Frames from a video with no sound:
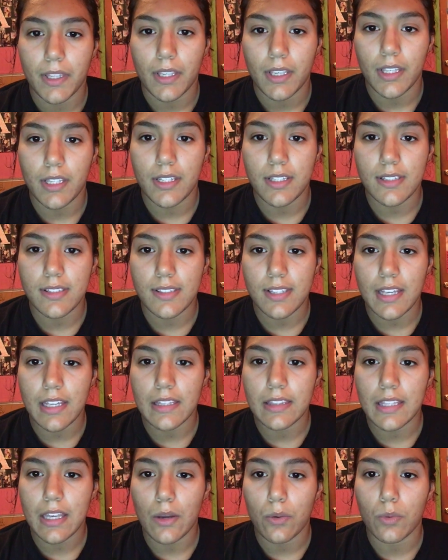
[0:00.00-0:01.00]
It is
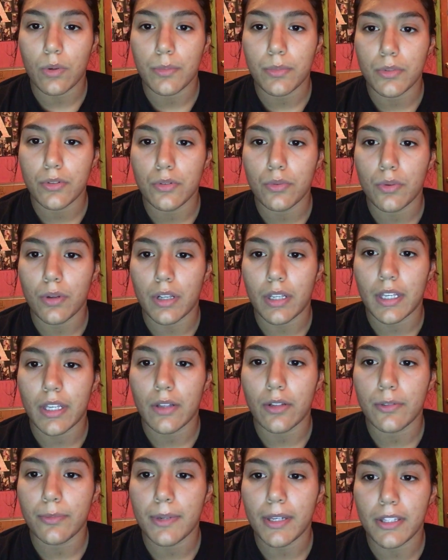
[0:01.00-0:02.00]
said that women who are
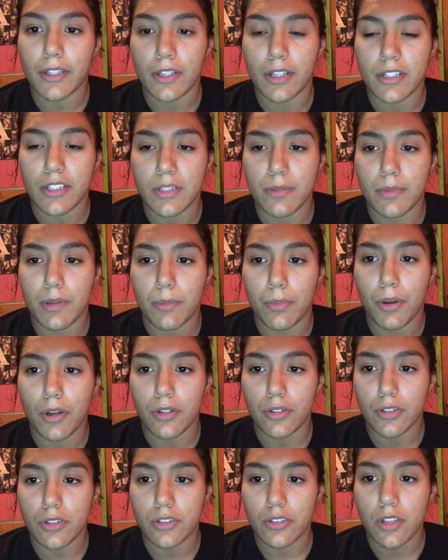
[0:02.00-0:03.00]
killed by their intimate
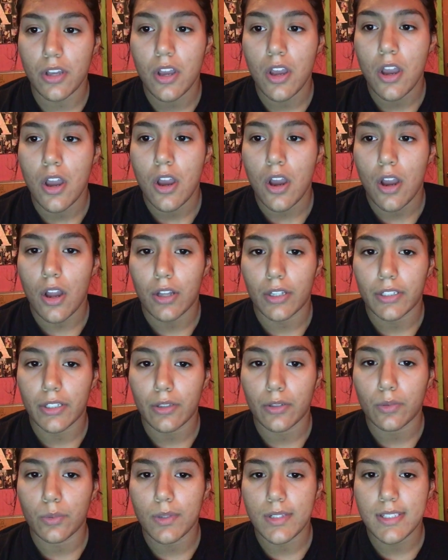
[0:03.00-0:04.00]
partners are
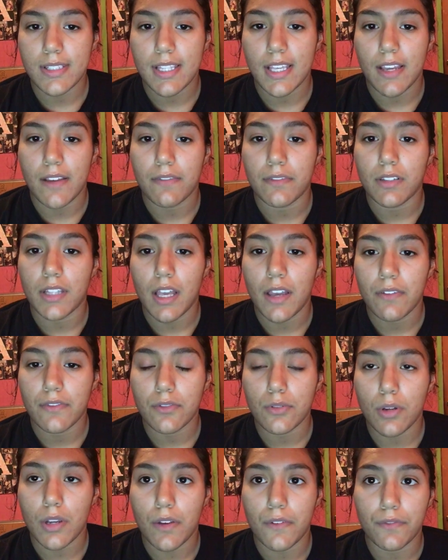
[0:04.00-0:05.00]
killed once they have
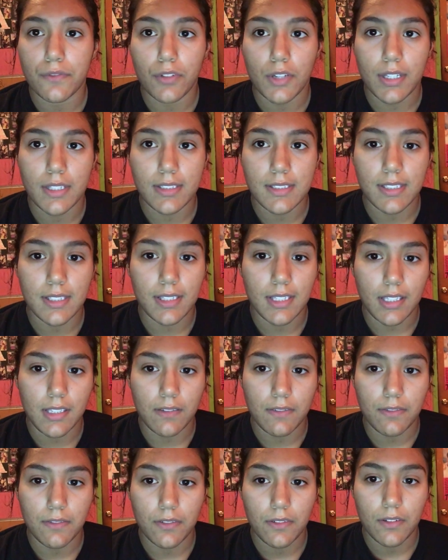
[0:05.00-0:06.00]
left or have threatened to
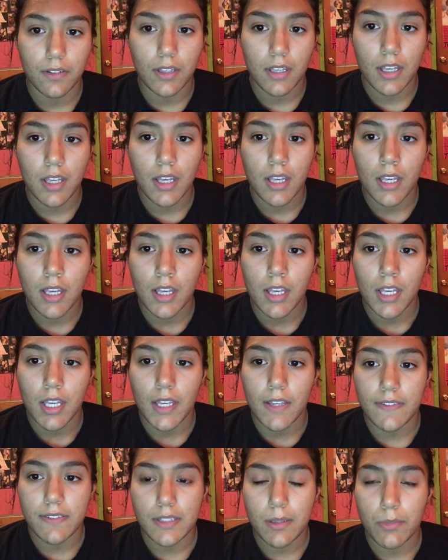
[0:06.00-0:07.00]
leave.
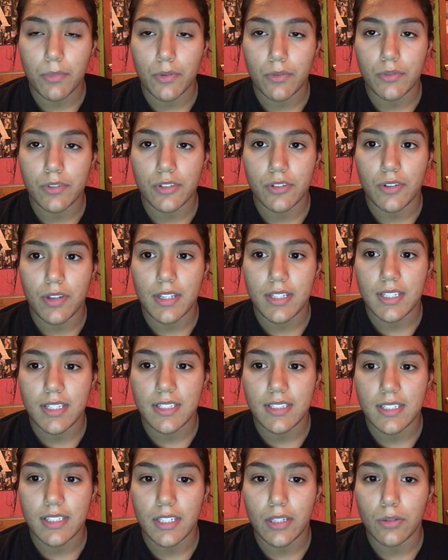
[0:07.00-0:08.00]
If someone was
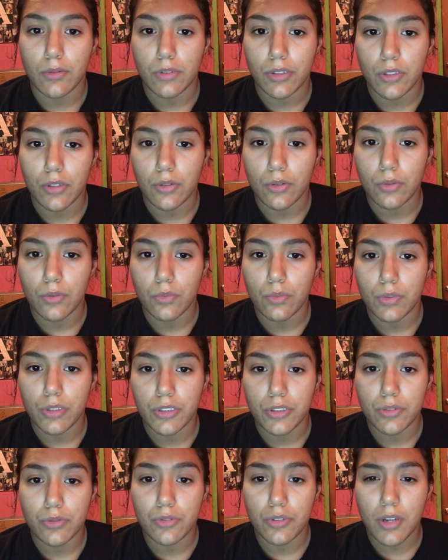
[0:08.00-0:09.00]
threatening to kill you,
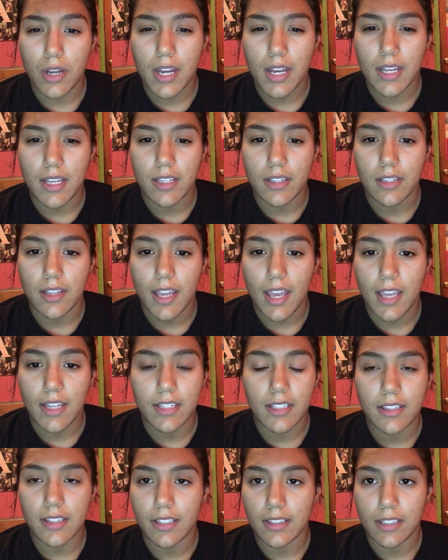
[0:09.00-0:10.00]
would you try
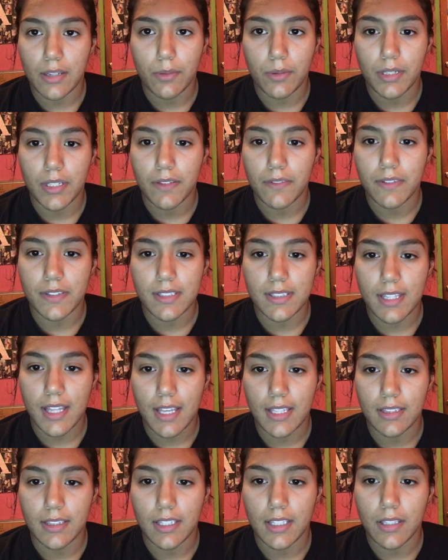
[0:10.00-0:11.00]
anything that would even
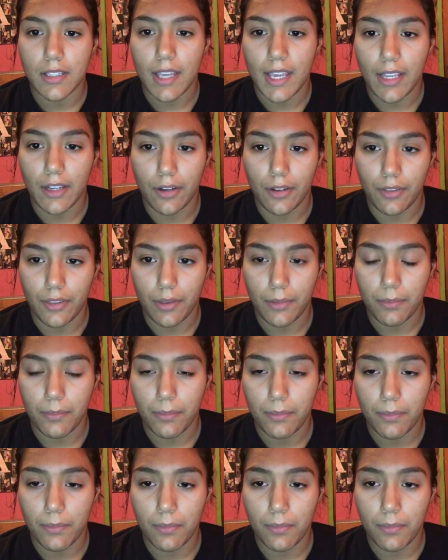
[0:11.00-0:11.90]
slightly anger them?